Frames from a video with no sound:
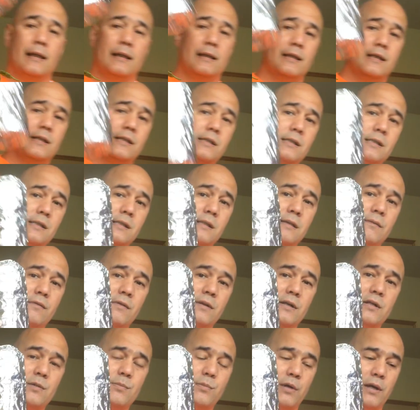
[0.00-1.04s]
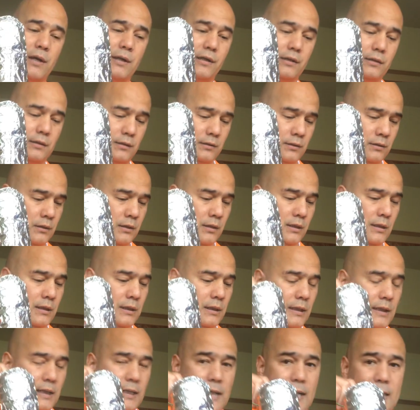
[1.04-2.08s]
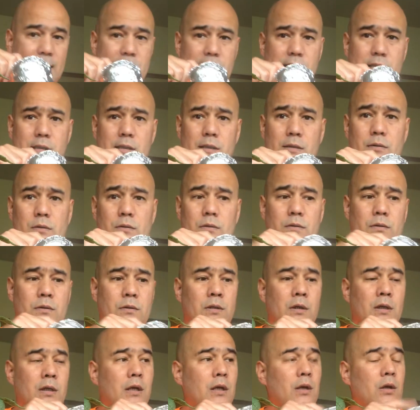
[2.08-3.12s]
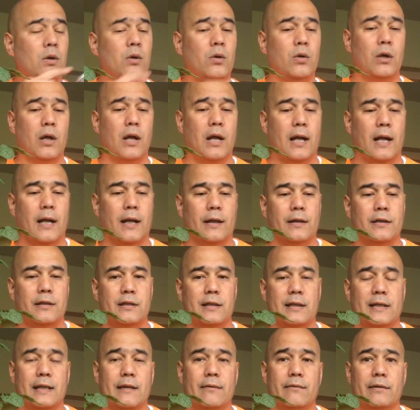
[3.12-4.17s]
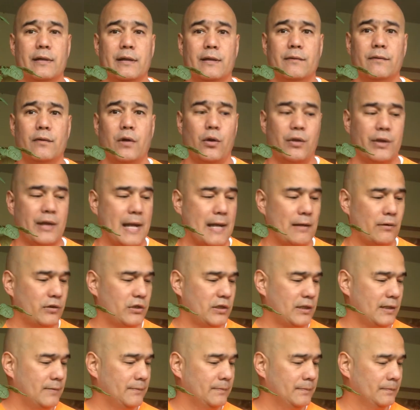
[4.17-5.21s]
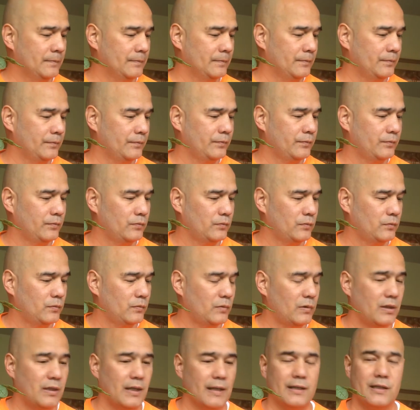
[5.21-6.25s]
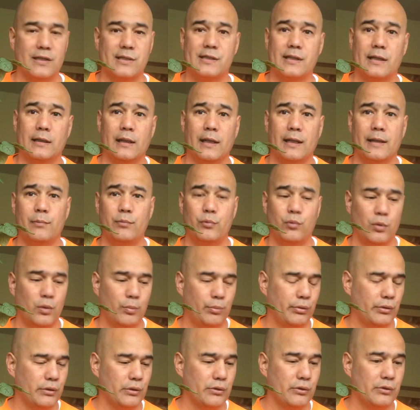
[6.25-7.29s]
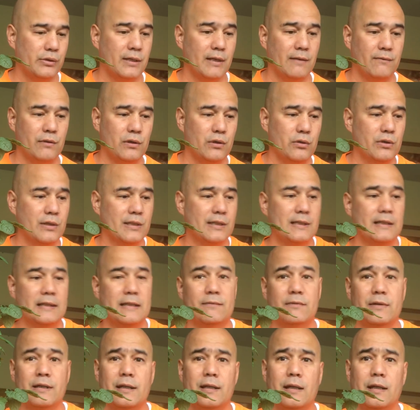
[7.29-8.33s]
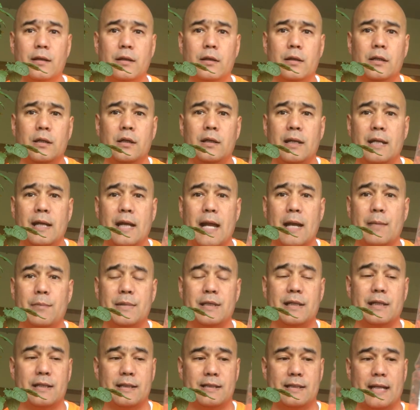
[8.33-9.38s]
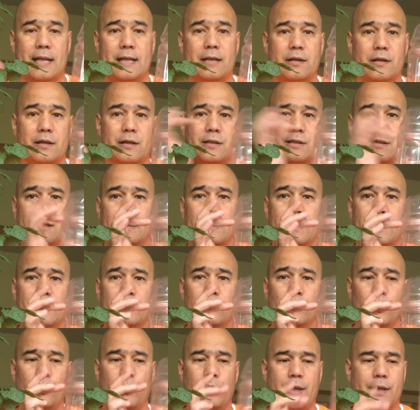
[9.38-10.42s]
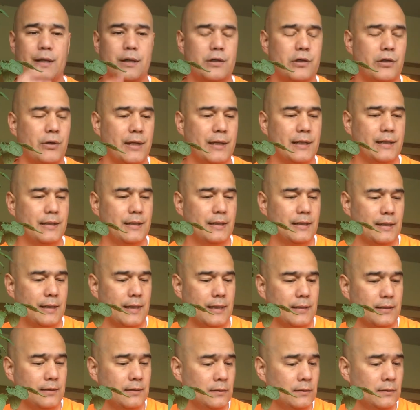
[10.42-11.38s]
this is the finished product, and that's to get rid of all the algae that the sunlight will produce. If you just leave it in an empty container, the sunlight will penetrate it and then